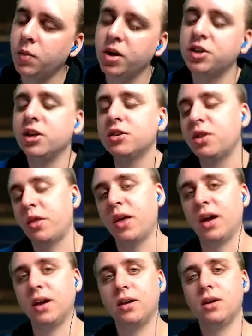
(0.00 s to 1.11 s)
Because here's the
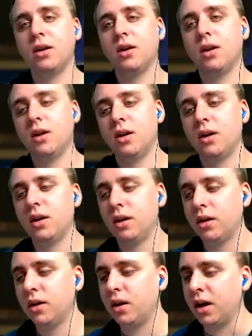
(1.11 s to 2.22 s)
thing.
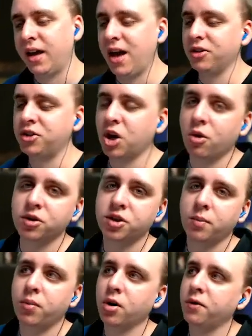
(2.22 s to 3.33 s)
A
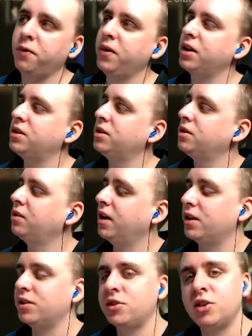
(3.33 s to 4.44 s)
calzone's a perfect,
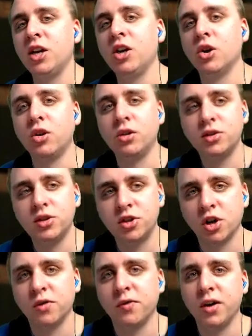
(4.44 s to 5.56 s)
like, single
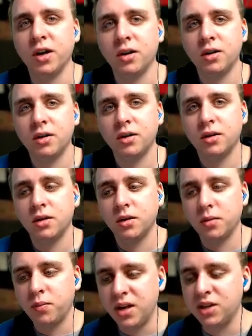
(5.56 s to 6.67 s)
serving
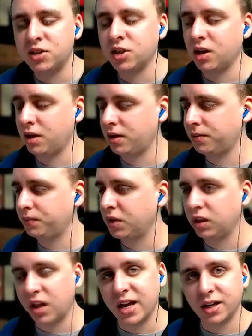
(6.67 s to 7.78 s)

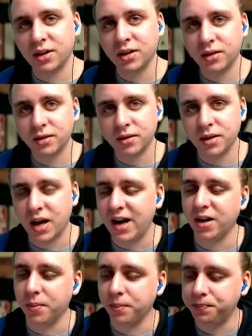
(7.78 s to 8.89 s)
pizza-like
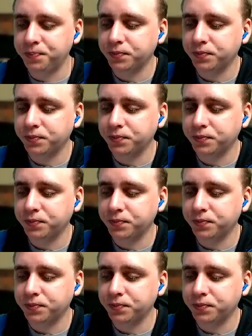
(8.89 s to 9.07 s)
item.